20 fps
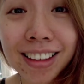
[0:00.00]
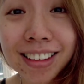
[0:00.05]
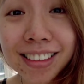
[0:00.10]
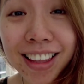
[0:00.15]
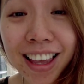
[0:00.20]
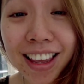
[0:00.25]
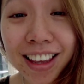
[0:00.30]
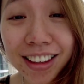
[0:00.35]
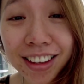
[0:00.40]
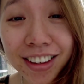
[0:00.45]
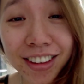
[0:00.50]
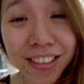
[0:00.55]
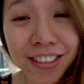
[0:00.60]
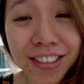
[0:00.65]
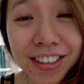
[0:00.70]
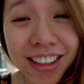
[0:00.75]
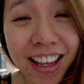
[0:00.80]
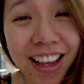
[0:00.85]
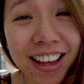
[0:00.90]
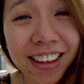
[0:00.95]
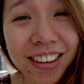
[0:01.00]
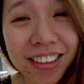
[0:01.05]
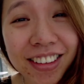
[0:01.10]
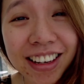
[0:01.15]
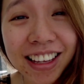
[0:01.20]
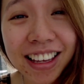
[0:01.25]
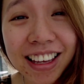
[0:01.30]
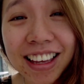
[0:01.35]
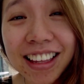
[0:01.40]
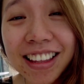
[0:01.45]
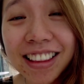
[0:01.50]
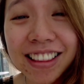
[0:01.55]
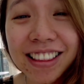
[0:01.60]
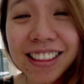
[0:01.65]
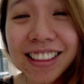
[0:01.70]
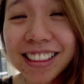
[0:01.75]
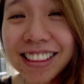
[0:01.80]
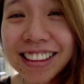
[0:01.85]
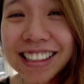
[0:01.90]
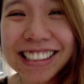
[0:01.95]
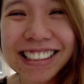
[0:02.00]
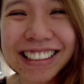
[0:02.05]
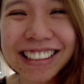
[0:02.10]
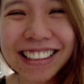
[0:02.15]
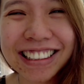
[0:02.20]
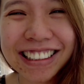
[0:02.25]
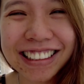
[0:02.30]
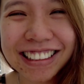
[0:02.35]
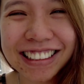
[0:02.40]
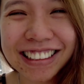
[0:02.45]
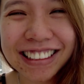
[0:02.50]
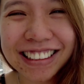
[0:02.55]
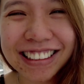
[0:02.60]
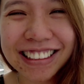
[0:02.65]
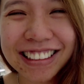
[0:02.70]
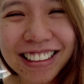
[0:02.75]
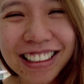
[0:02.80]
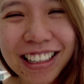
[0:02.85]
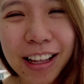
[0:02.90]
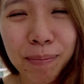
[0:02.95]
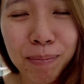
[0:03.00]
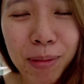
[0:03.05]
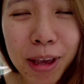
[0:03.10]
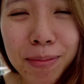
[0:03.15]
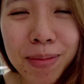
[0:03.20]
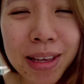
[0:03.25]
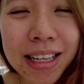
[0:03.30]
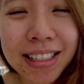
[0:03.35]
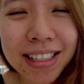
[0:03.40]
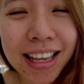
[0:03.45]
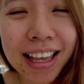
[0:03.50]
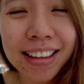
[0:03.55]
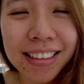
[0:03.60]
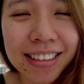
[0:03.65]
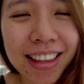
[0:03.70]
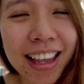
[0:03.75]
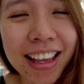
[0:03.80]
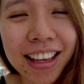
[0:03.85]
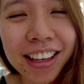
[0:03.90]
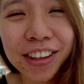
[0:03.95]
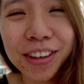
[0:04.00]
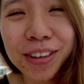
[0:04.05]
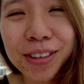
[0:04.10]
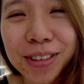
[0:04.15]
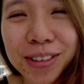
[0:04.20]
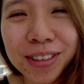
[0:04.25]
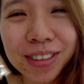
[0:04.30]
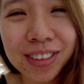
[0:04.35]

Thank you, Lian. Baby said thank you.